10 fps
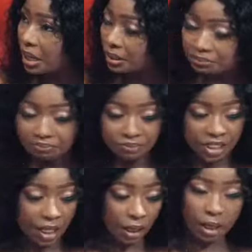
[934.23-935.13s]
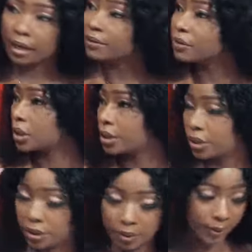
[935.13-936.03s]
Okay. If you
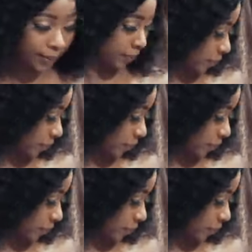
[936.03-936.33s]
say so,